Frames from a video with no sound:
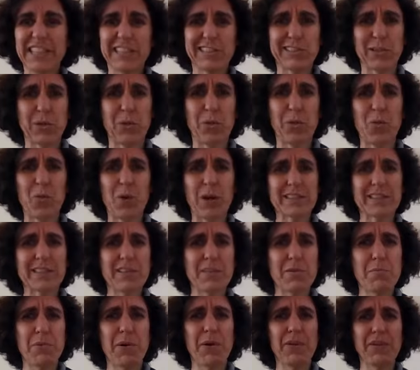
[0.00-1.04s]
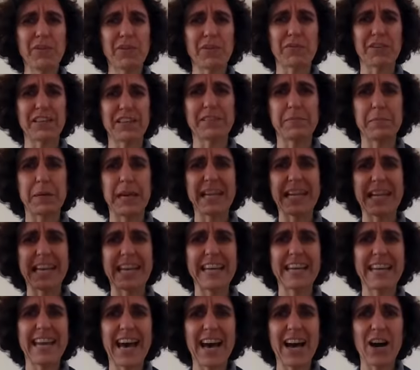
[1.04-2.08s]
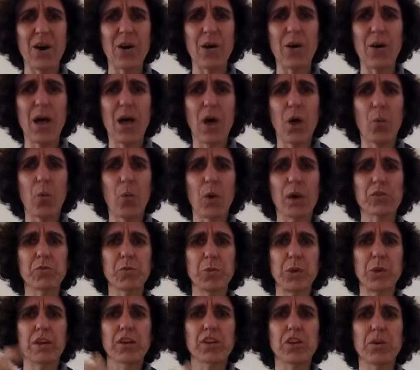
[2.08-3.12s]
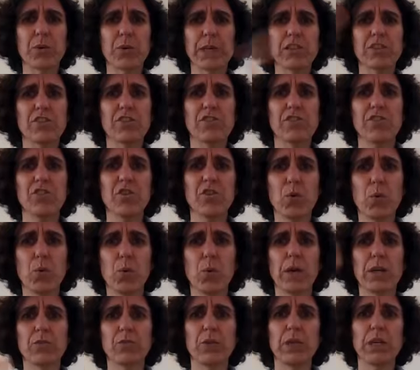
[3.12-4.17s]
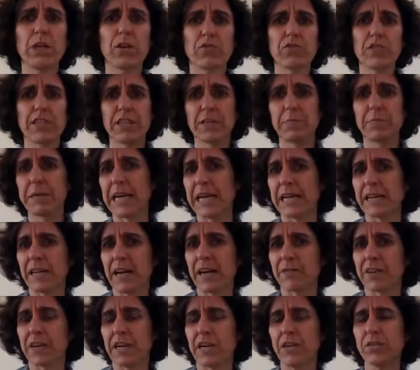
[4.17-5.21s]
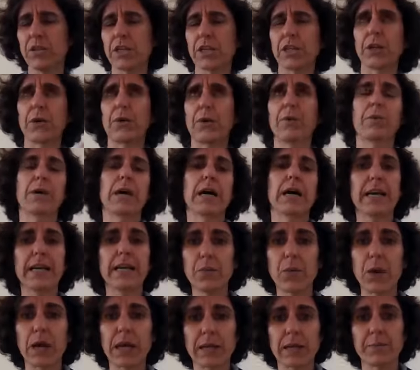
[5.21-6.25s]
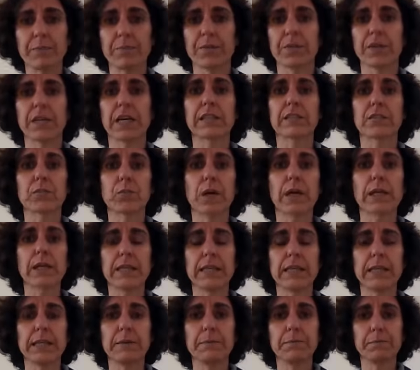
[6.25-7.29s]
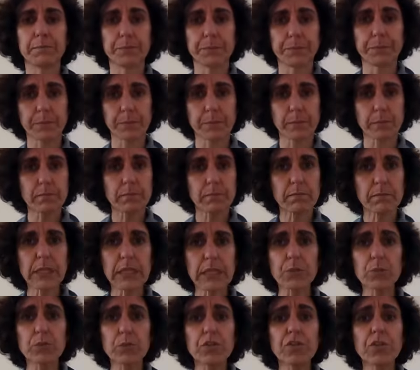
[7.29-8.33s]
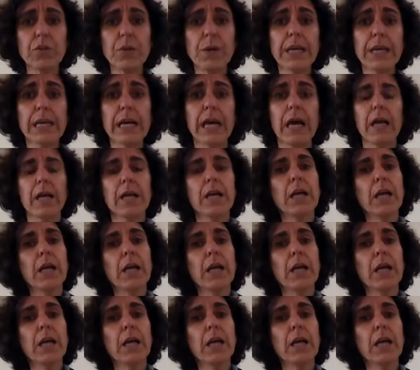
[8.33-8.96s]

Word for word: So what's the point of explaining now what we are going to do when we already began half an hour ago? But anyway, that's what he was doing.